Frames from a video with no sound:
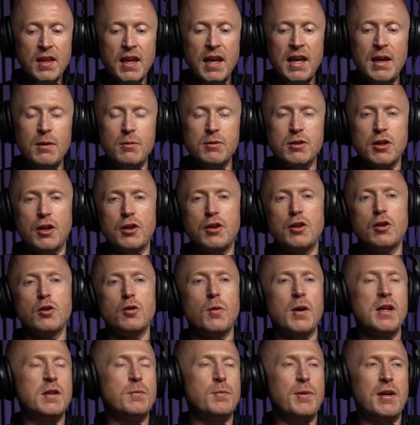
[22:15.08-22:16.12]
he was like, "You'll
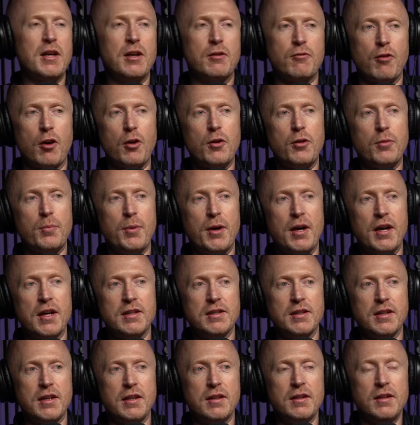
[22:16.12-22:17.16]
always be a growth
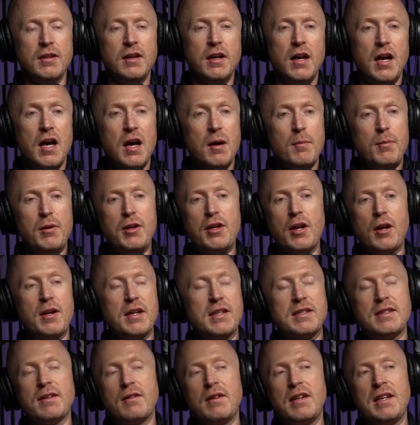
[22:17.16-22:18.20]
person, but you don't
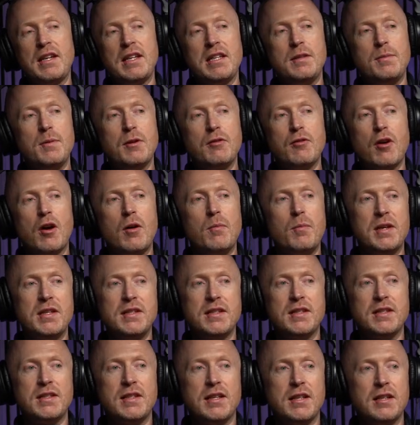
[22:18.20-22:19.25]
necessarily need to be growing
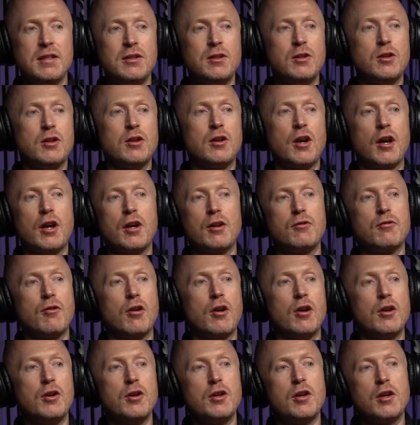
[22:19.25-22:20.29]
businesses. You could go and
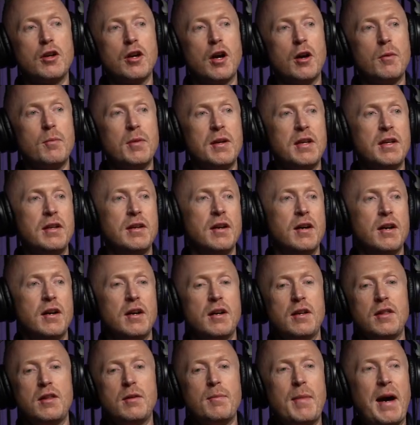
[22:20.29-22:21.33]
grow. You could go and be
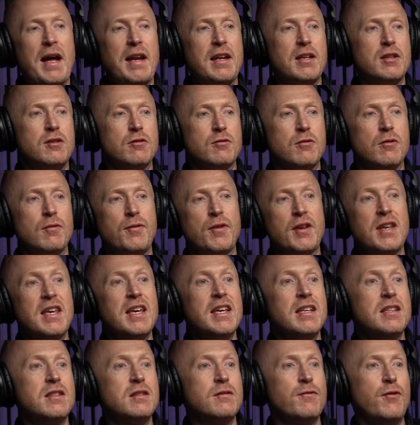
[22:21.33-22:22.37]
the manager of the
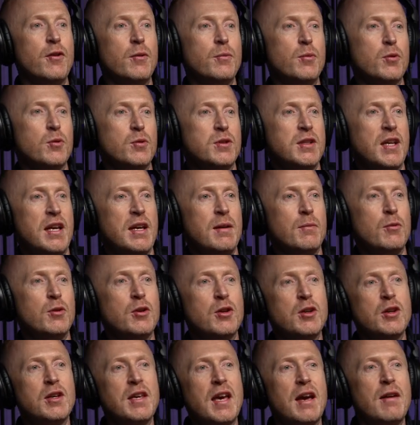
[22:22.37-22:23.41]
kids' football team, or you
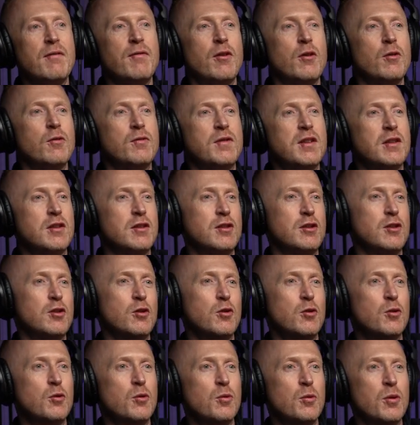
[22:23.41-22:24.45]
could get involved in the
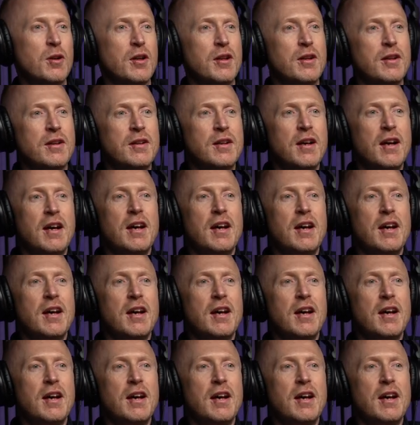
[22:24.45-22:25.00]
school and